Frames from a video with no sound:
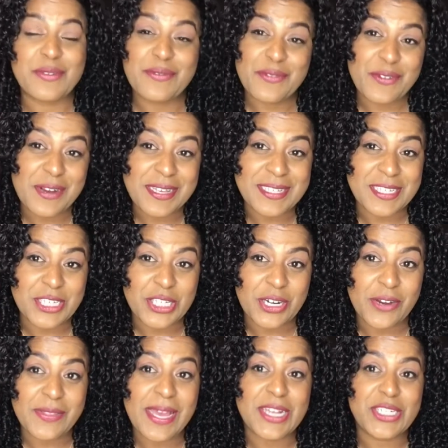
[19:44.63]
for us to
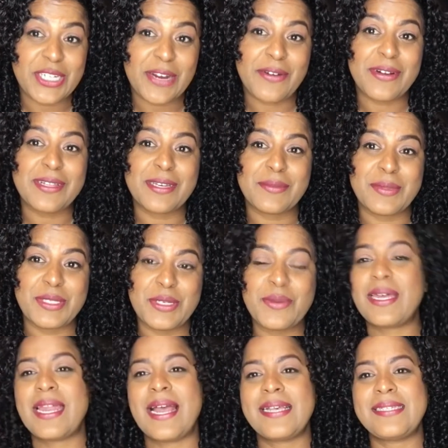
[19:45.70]
share that, Cheryl. It was you
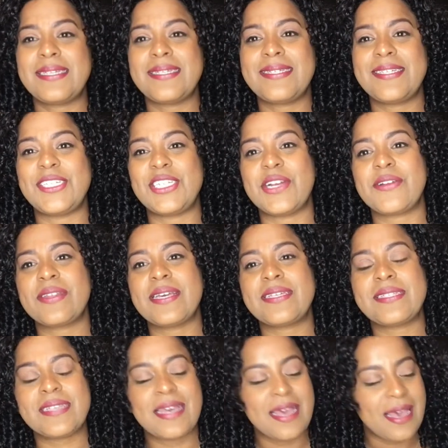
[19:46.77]
that asked us to share this.